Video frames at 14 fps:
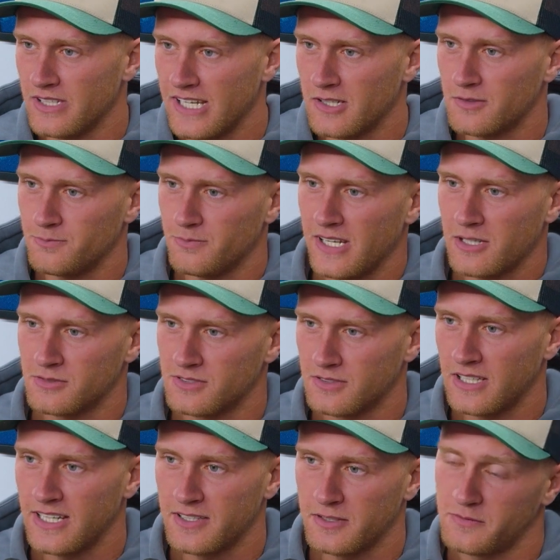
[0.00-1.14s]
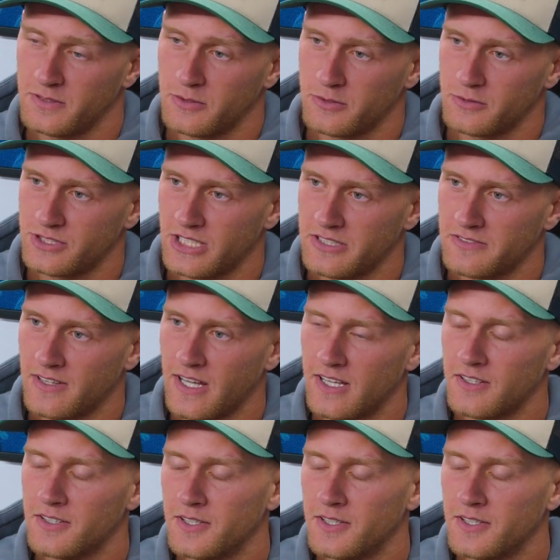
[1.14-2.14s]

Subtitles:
How did it feel to achieve that?